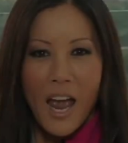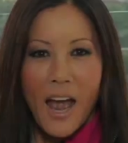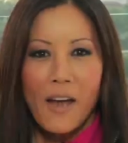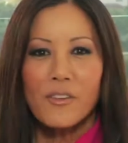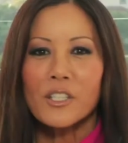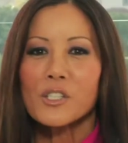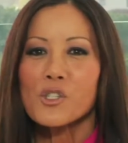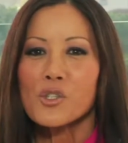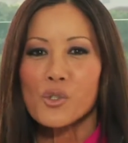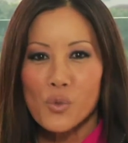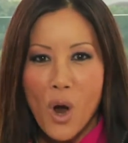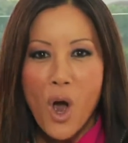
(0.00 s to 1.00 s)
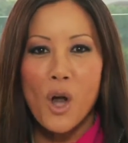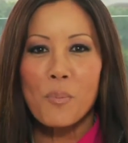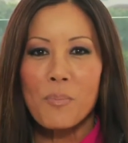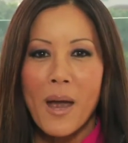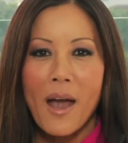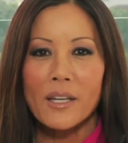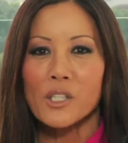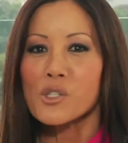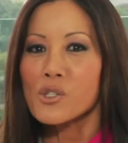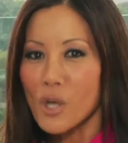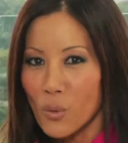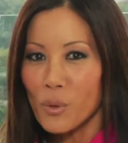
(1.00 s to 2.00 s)
Having a strong back is
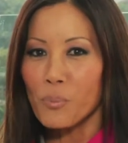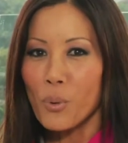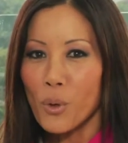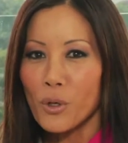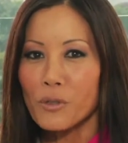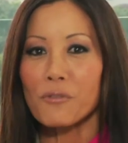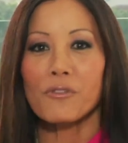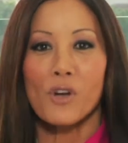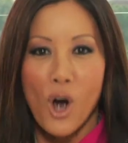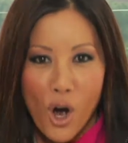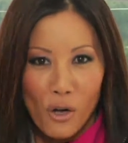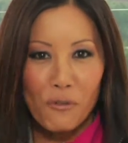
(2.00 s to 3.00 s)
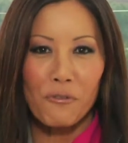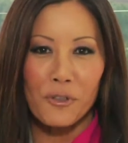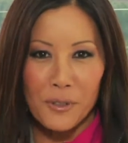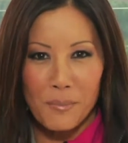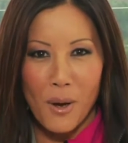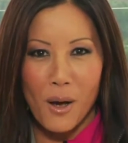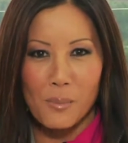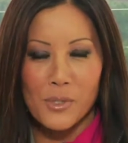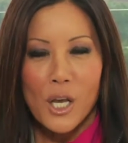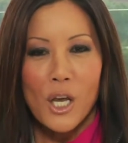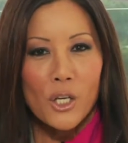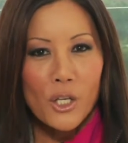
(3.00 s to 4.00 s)
so important for all fit moms.